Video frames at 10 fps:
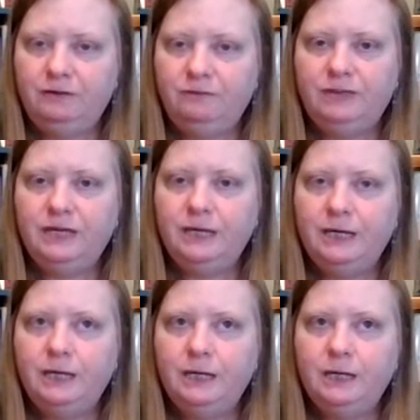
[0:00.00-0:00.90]
if
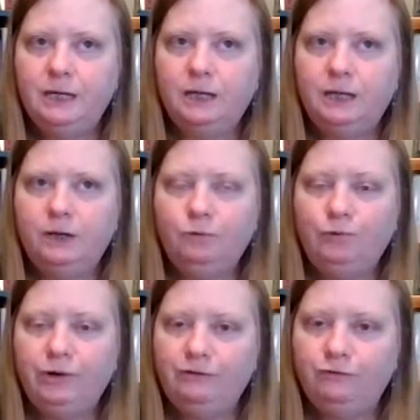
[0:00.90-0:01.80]
they
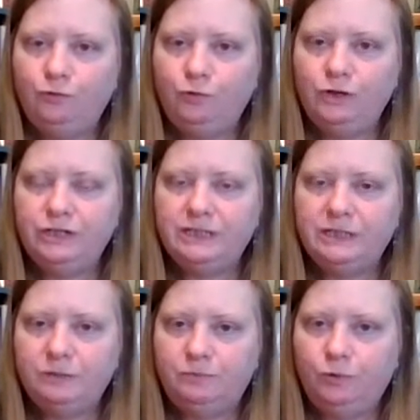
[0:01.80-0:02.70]
reinforce and
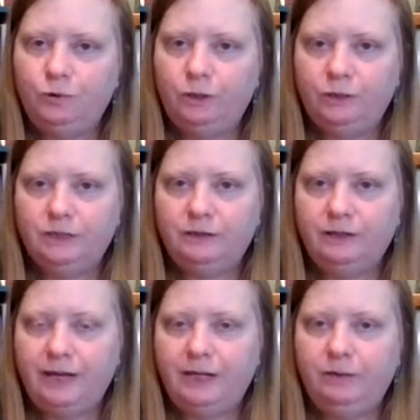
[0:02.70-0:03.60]
support
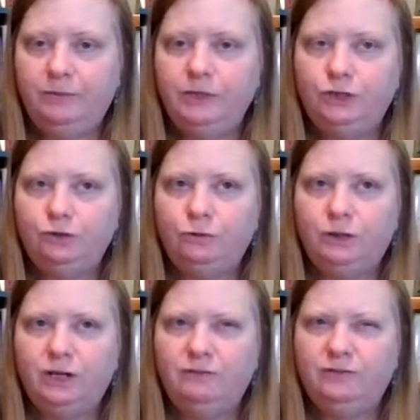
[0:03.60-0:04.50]
that image,
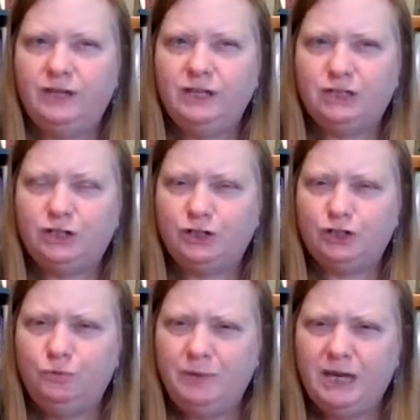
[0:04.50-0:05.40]
or if they start
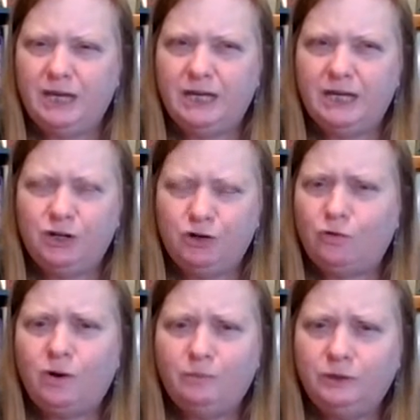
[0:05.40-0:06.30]
to make it
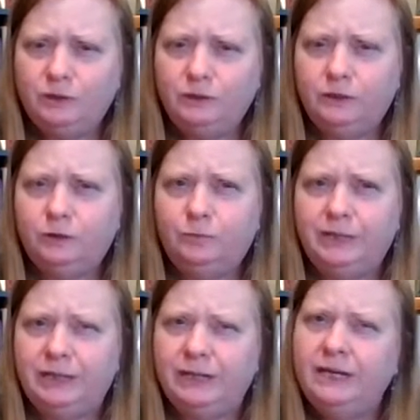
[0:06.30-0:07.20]
crumble a little
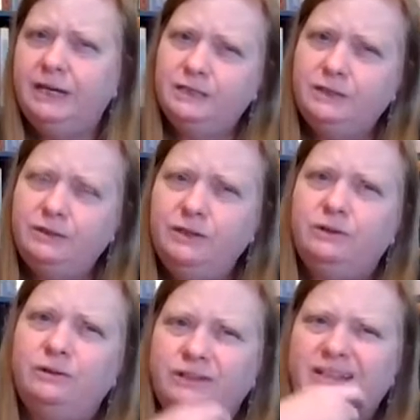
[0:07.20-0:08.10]
bit, so that
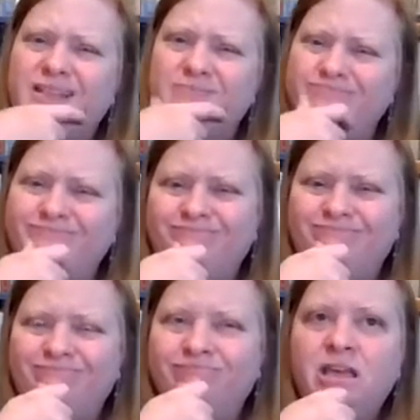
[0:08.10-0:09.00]
you're like,
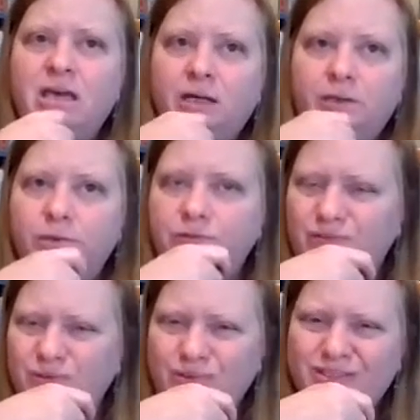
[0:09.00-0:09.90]
I don't know if
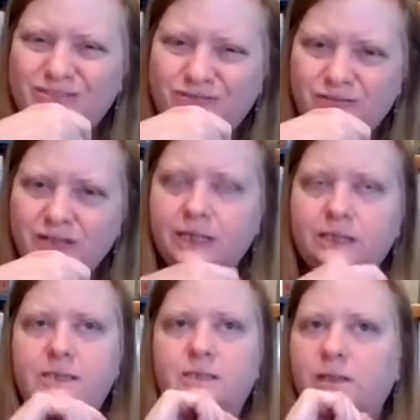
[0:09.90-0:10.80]
it really
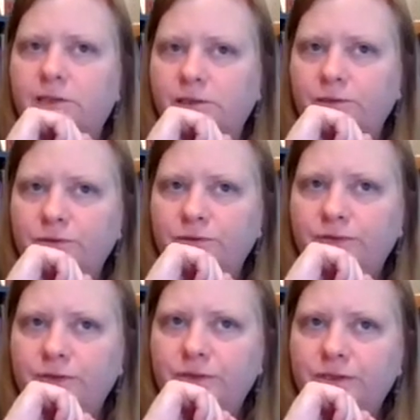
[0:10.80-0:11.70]
fits. I don't know if
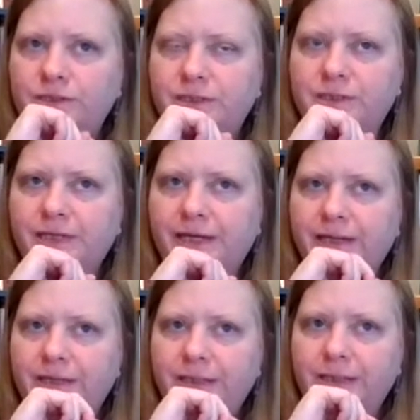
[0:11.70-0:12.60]
it is
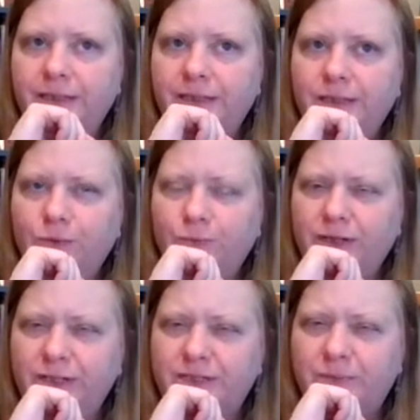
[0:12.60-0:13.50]
exactly
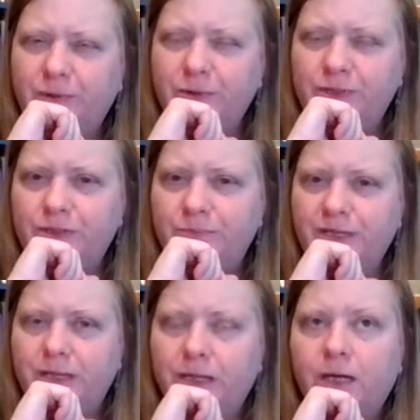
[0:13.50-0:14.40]
what it's supposed to
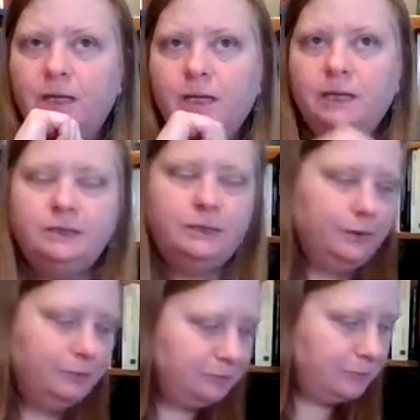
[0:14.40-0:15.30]
be.
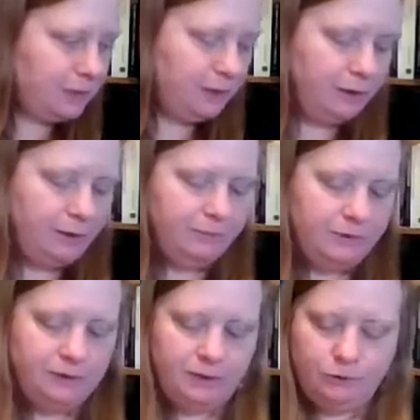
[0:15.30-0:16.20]
So
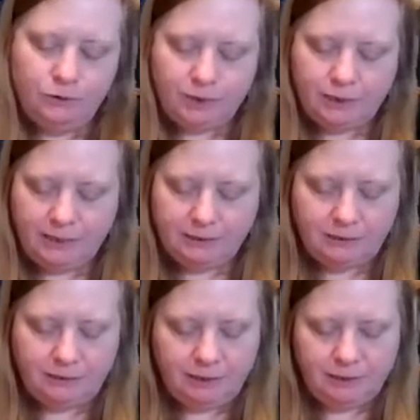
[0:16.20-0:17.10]
that's
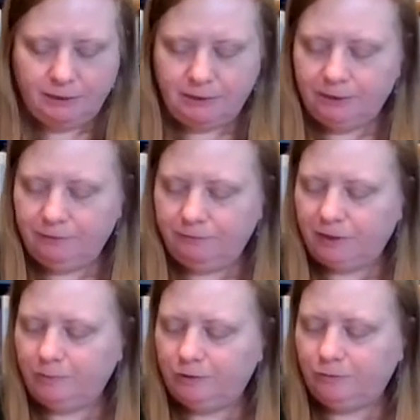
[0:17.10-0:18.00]
the 9 and 10 of
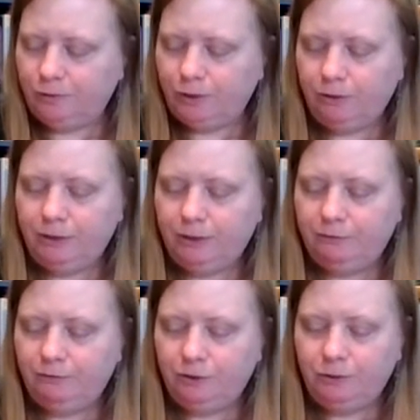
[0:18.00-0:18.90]
cups for you, and a
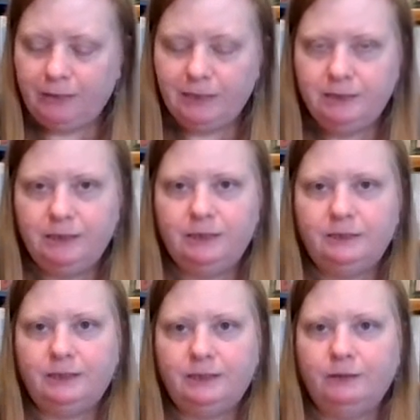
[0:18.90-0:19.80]
few ideas
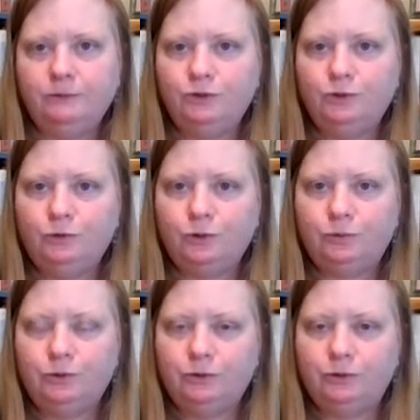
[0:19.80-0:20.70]
on how to work
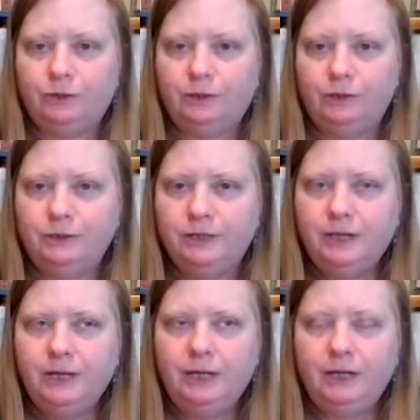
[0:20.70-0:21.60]
with your cards.
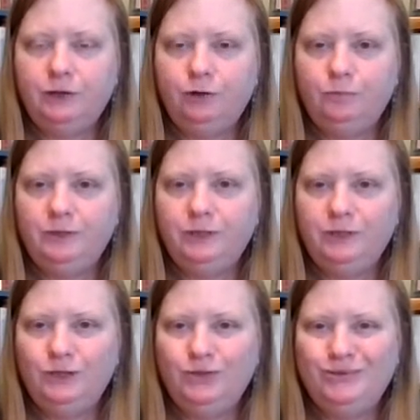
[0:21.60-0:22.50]
And I hope
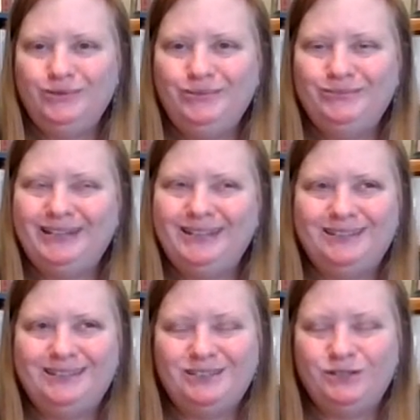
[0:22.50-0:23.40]
that you
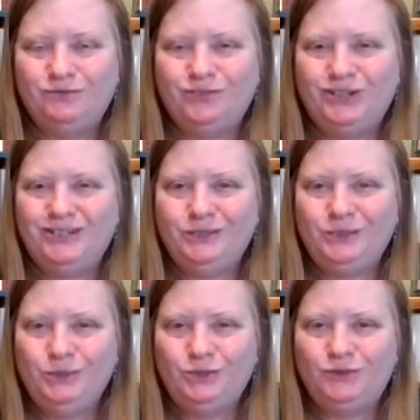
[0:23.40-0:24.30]
like this and find it
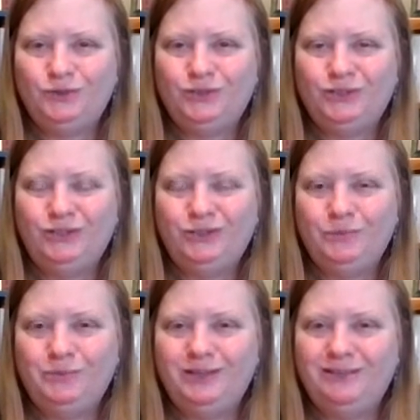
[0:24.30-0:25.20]
useful, and I
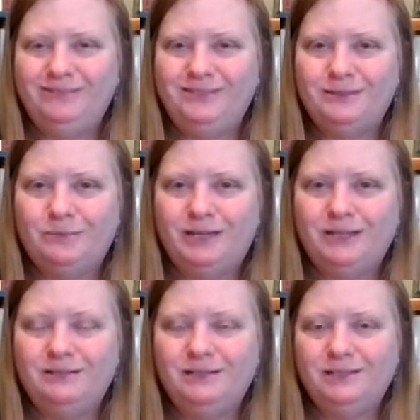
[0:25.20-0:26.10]
hope it gives you some
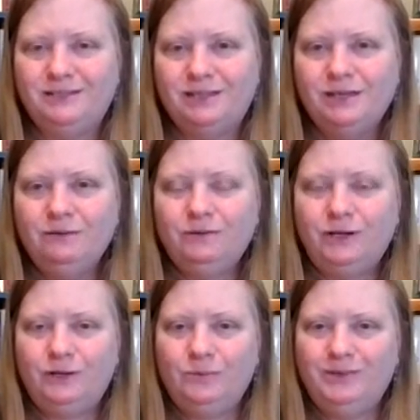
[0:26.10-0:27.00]
ideas for
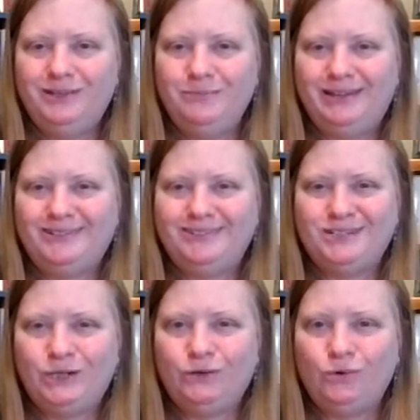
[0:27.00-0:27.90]
how to be a better
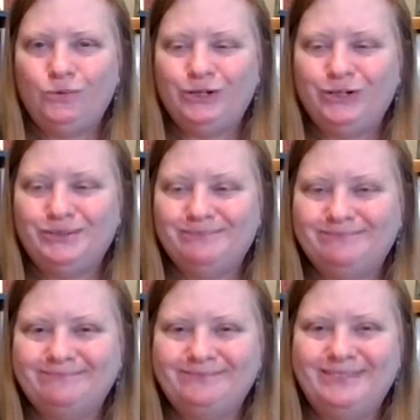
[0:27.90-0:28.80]
tarot reader.
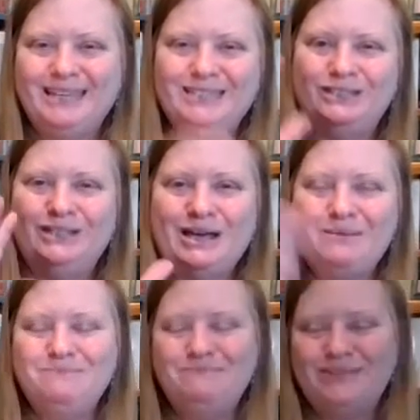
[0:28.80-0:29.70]
Thanks a
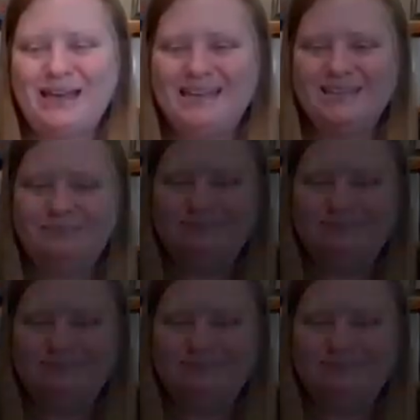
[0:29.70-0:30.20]
lot, and bye.